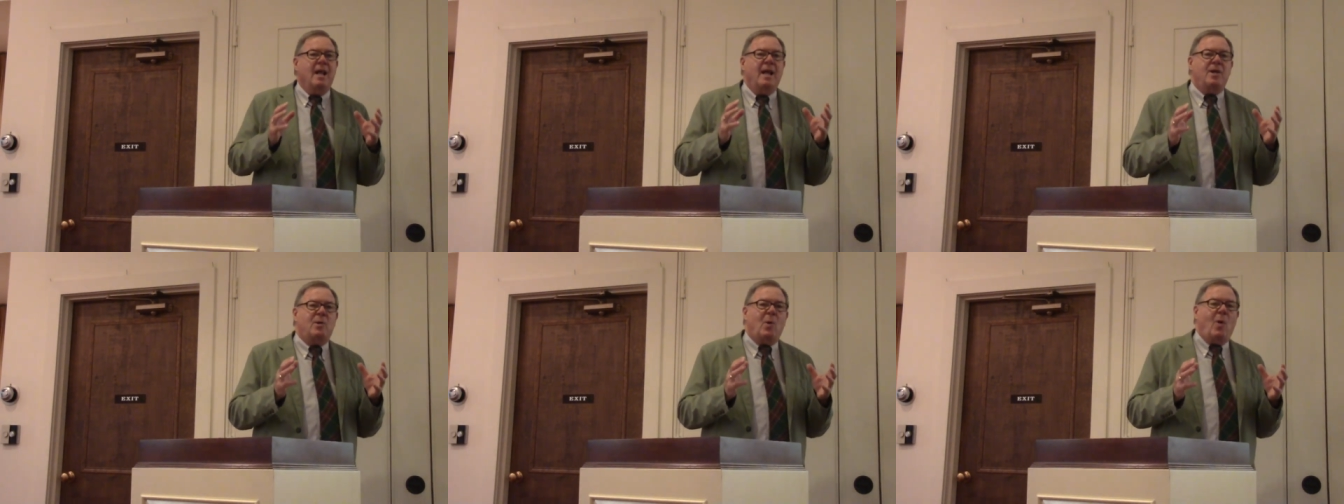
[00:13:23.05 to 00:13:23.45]

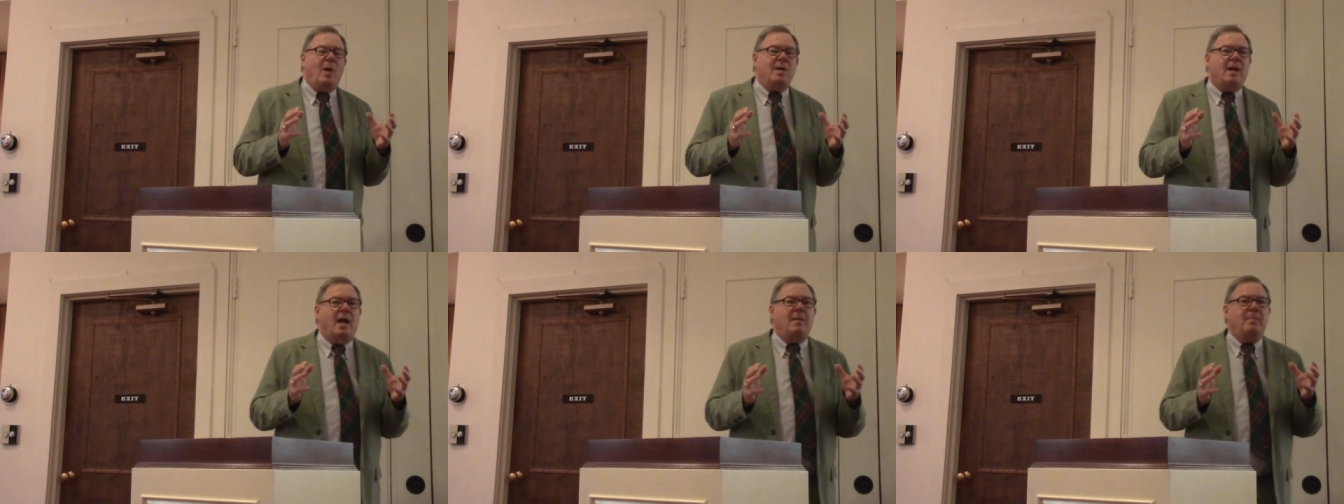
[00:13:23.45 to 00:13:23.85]
it
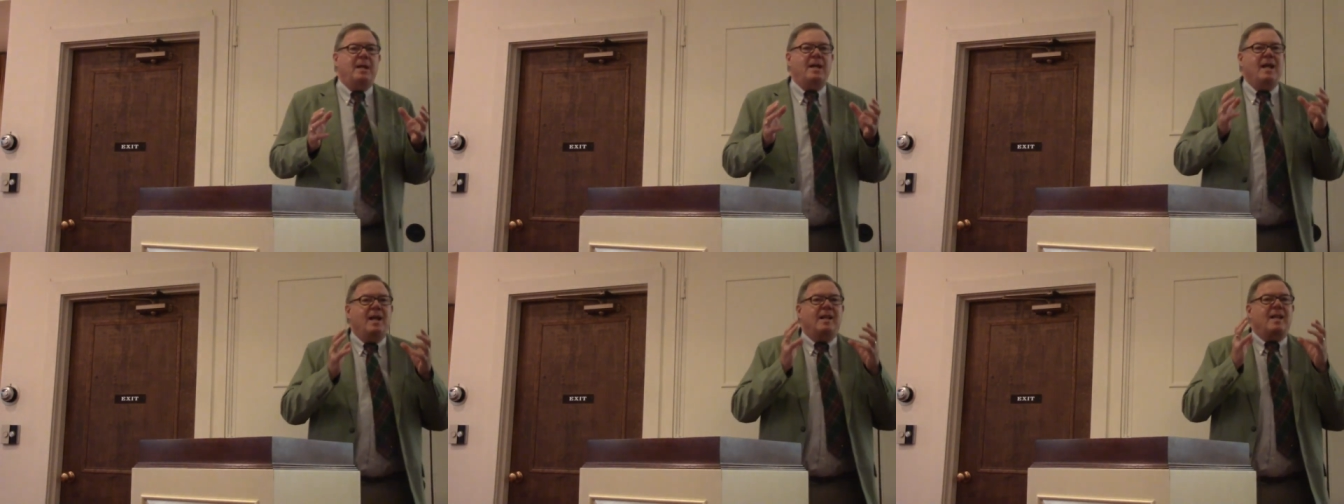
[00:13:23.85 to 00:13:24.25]
dawned on
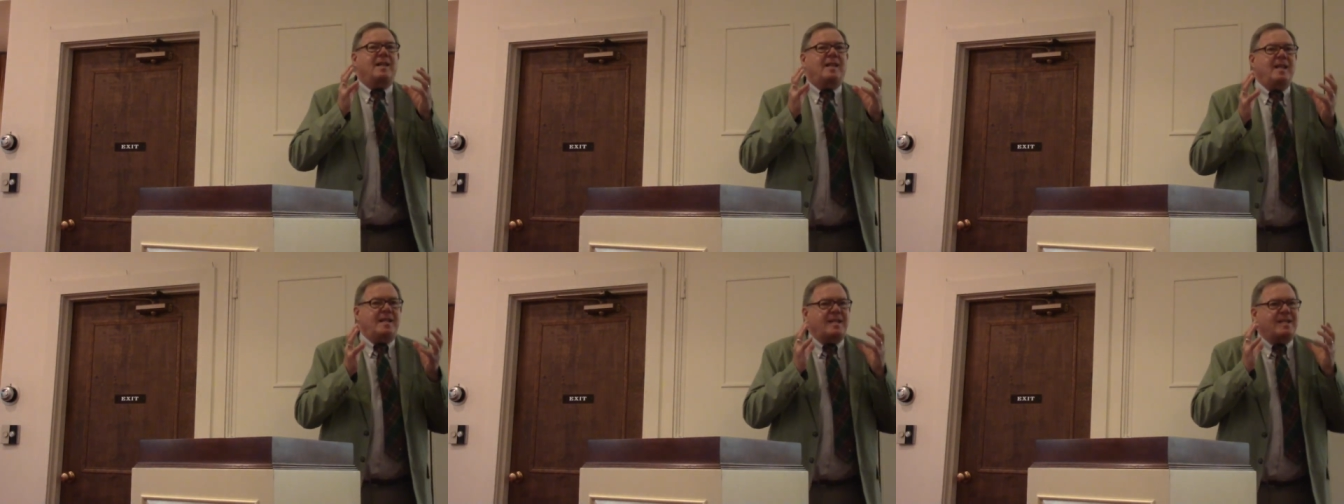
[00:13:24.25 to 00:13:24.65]
me
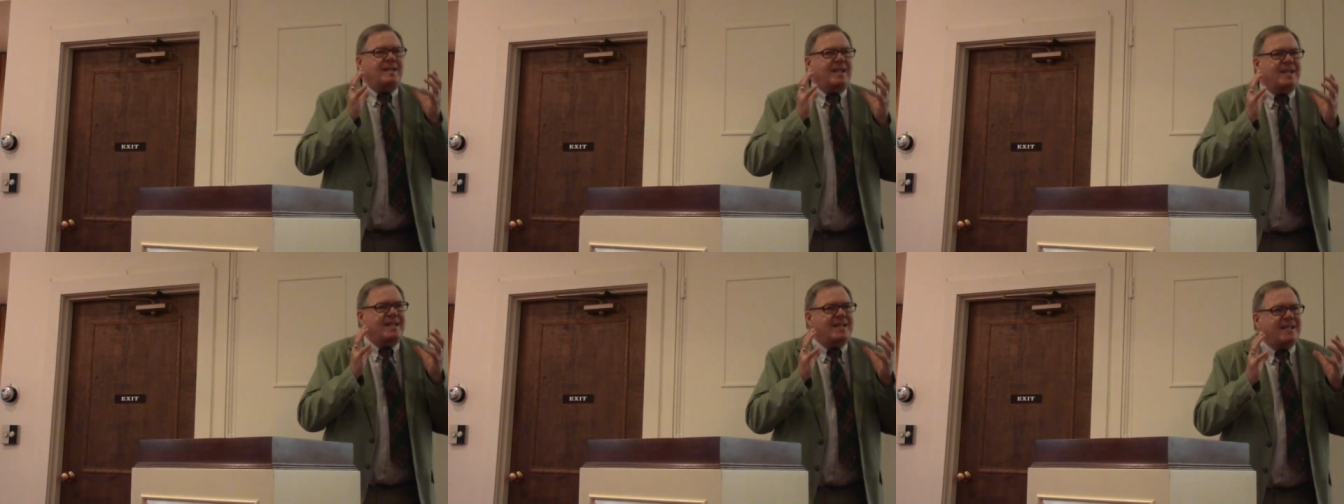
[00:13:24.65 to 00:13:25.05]
that this
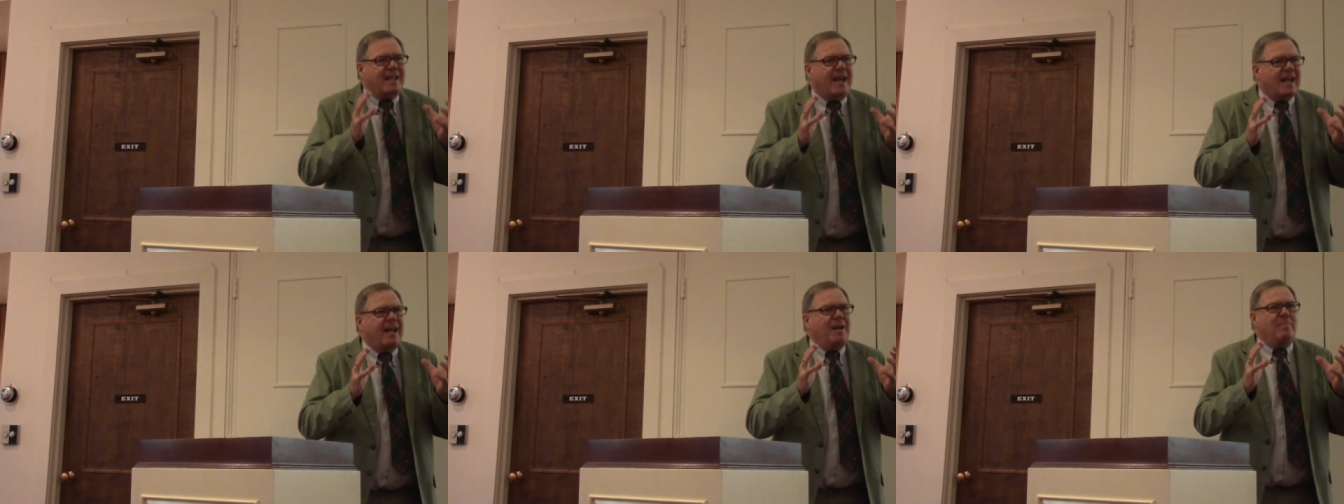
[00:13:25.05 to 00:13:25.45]
is the
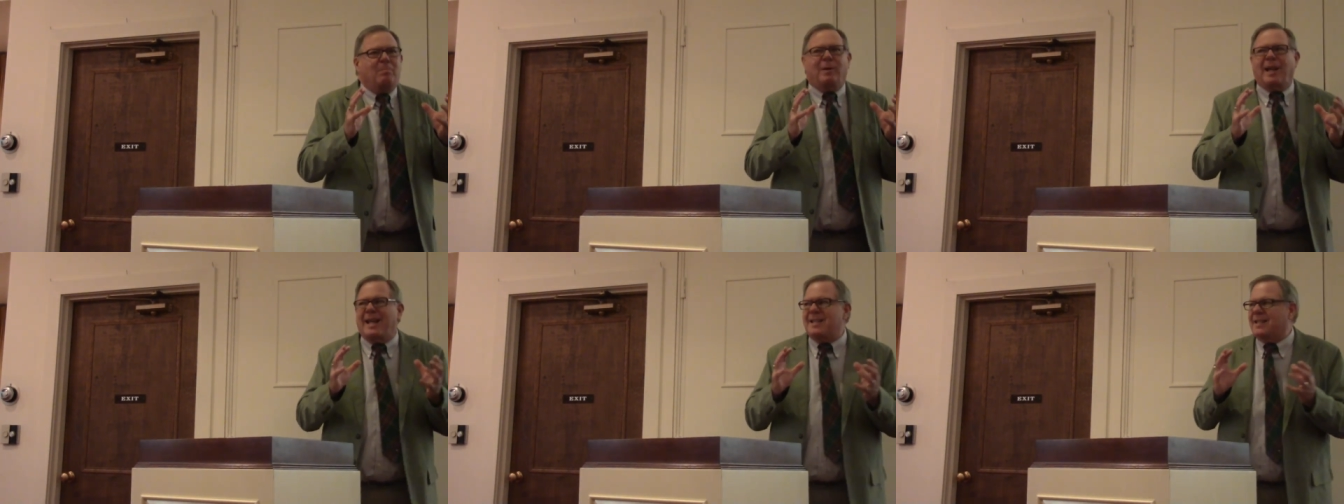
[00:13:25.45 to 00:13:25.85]

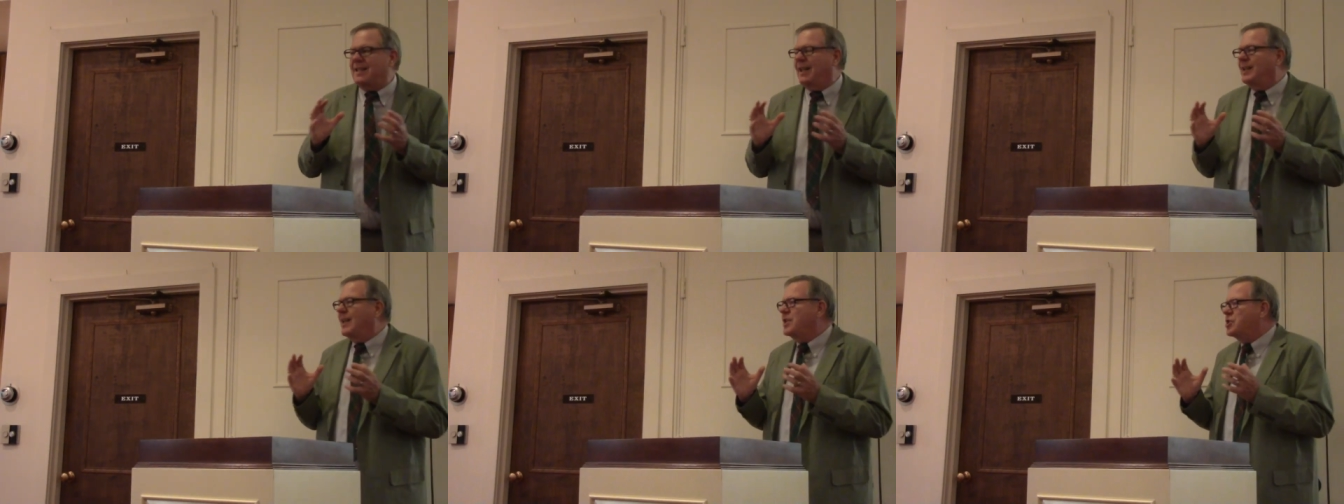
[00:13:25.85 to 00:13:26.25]
second
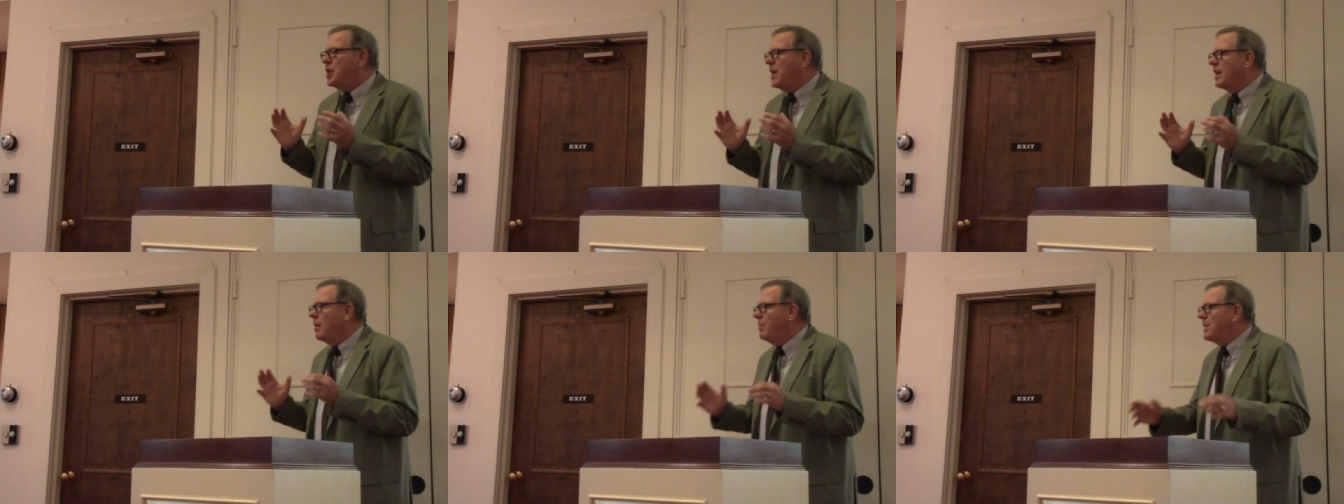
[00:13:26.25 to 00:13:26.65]
blessing that
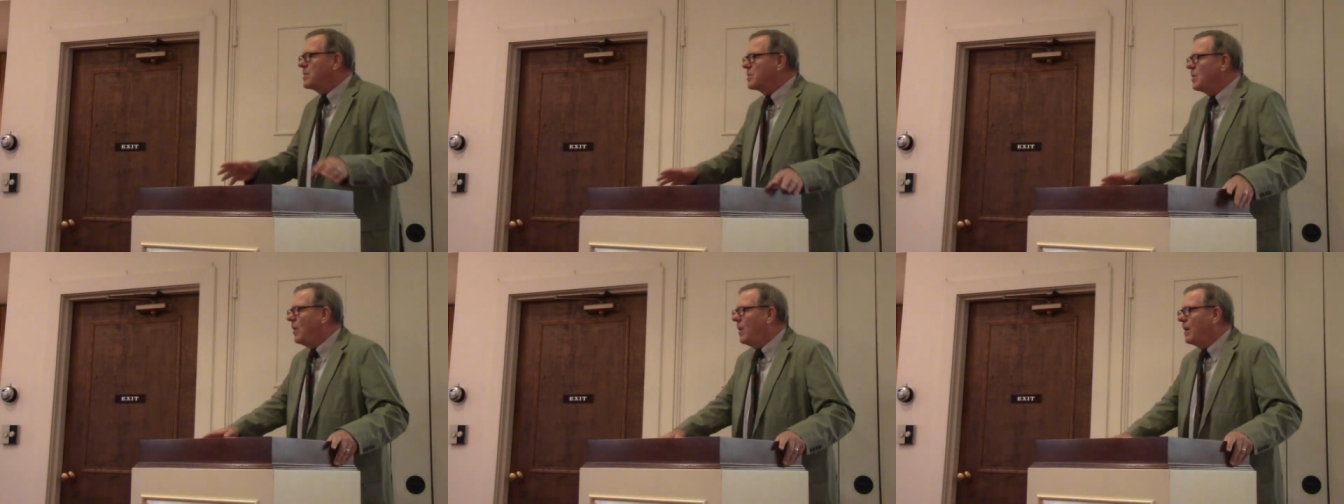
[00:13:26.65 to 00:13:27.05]
Jacob
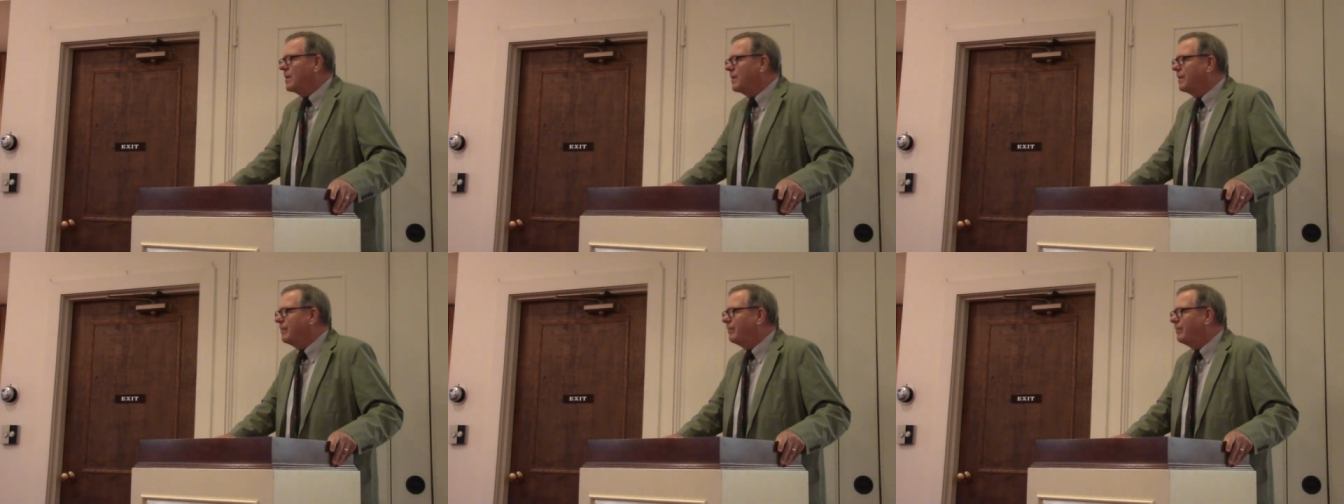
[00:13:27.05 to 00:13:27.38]
has sought.